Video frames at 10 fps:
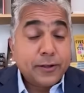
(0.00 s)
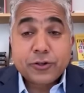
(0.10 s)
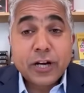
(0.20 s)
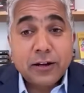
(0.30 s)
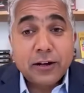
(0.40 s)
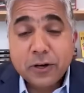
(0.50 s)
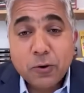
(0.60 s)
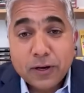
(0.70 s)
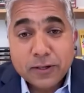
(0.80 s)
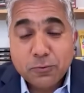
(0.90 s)
challenging
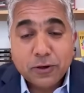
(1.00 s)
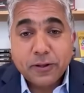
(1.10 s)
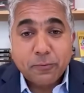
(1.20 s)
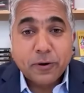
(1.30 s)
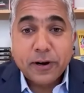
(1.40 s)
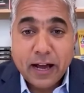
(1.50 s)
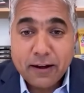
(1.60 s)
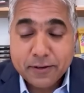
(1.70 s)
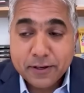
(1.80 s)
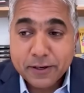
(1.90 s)
questions, Walter, that we're going to have
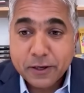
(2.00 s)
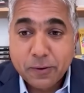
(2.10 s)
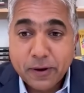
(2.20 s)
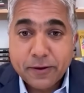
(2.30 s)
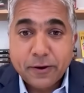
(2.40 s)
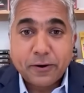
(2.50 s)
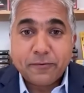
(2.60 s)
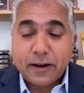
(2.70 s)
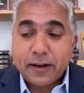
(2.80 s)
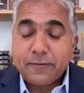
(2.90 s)
to deal with. You know, if
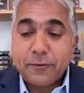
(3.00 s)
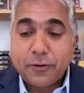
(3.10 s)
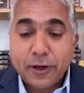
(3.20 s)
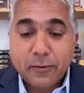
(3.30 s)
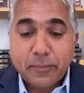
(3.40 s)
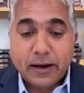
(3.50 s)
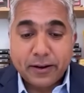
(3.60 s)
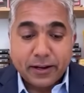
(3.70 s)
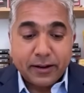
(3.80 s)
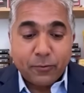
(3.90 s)
I, if you think about
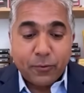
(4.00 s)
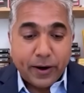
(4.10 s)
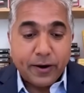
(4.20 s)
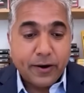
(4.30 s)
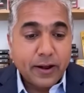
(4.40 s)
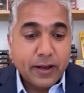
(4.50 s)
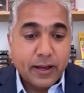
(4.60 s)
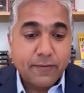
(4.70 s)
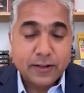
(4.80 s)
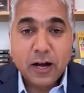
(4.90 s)
it, where
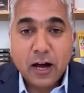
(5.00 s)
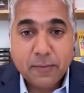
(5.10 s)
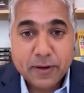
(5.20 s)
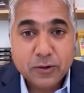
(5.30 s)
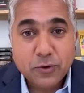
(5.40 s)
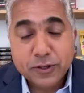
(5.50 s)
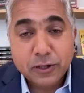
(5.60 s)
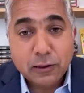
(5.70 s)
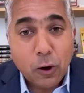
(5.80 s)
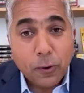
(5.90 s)
if autonomy is going
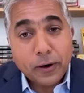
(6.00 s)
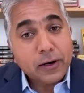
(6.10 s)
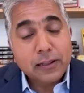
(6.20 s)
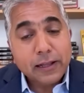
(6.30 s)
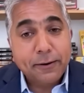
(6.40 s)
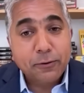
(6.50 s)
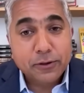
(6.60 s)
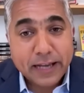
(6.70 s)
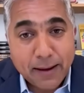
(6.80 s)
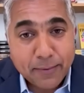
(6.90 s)
to lower collateral
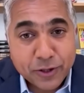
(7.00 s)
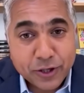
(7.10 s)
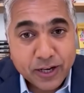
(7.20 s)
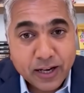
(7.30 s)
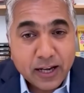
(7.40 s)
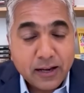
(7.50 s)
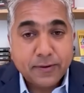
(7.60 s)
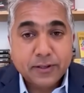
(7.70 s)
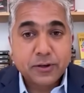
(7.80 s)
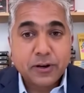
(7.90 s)
damage, if
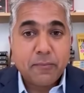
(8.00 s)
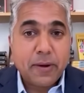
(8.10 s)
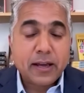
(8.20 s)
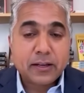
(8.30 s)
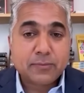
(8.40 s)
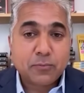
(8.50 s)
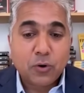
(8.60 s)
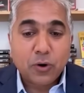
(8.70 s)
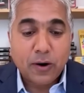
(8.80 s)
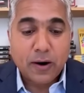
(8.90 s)
it's going to make us
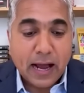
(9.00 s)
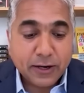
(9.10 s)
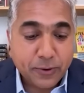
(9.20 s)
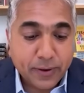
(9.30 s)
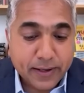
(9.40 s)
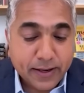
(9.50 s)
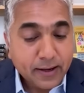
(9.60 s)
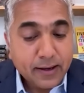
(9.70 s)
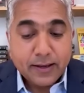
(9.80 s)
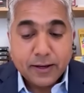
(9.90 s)
more accurate,
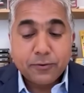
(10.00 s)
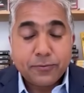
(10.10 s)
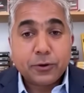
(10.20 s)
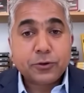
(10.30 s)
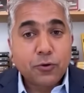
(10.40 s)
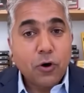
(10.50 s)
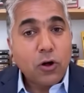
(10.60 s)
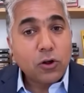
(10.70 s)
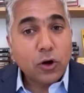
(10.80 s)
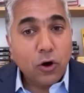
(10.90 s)
you know, those are
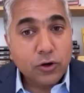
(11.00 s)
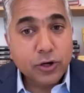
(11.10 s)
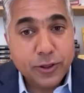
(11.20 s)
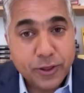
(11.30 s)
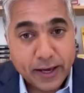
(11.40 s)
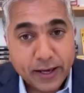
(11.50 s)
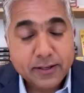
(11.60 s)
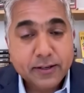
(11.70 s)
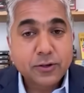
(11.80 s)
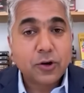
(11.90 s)
all all good things.
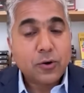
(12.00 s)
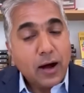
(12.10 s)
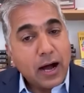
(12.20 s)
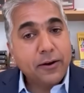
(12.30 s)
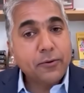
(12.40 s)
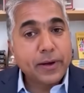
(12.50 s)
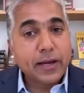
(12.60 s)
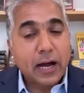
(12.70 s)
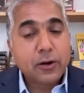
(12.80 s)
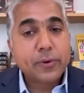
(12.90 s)
So how do we
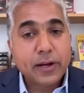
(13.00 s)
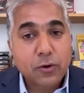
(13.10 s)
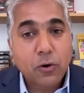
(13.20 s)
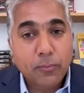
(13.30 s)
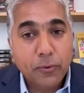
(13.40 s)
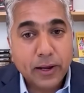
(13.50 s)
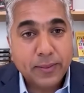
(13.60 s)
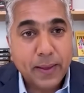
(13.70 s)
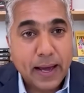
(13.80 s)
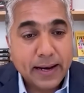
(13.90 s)
how do we incorporate
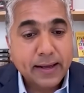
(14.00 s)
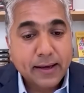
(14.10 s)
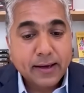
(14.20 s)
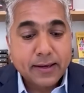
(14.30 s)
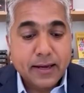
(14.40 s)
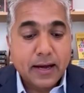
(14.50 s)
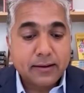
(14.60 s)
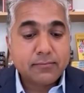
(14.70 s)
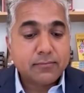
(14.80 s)
that yet